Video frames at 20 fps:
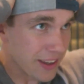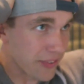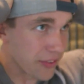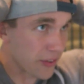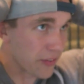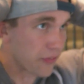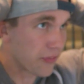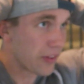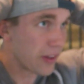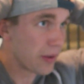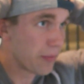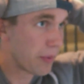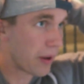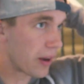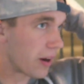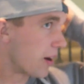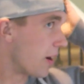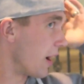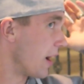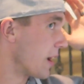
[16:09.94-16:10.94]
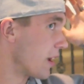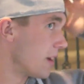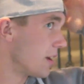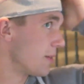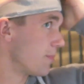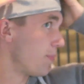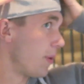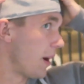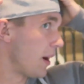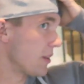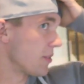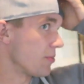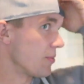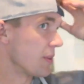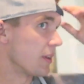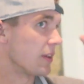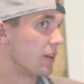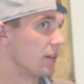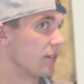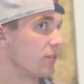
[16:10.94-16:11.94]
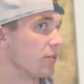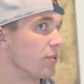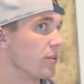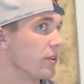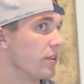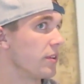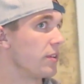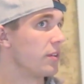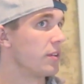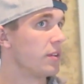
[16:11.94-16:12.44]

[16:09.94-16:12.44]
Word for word: If it fit better, I could possibly get into it.